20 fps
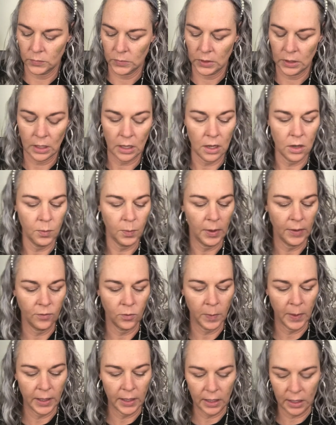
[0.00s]
I hope
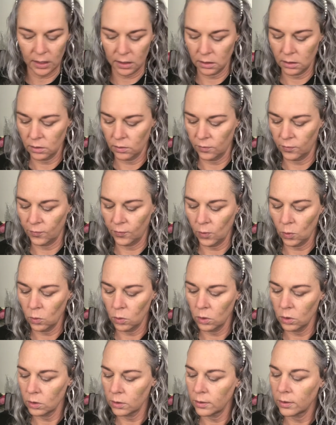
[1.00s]
everybody had a good
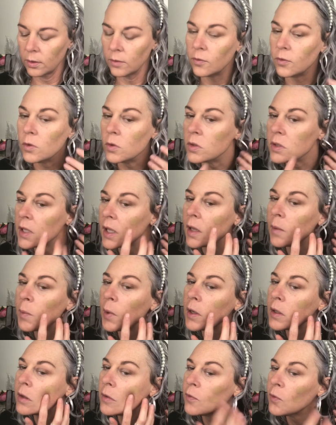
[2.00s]
4th. If you
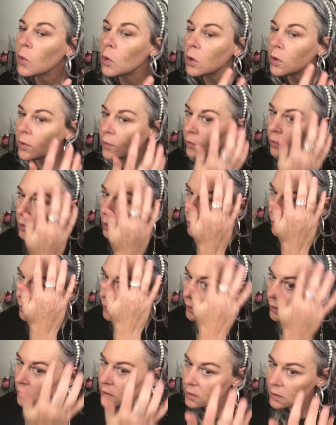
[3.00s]
celebrate the 4th, if you're here
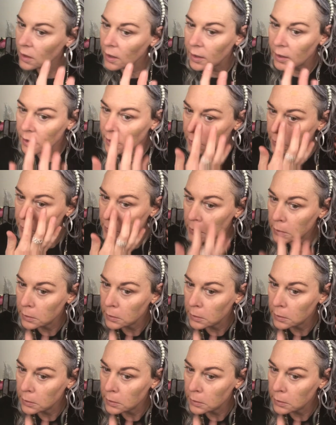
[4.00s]
in the States.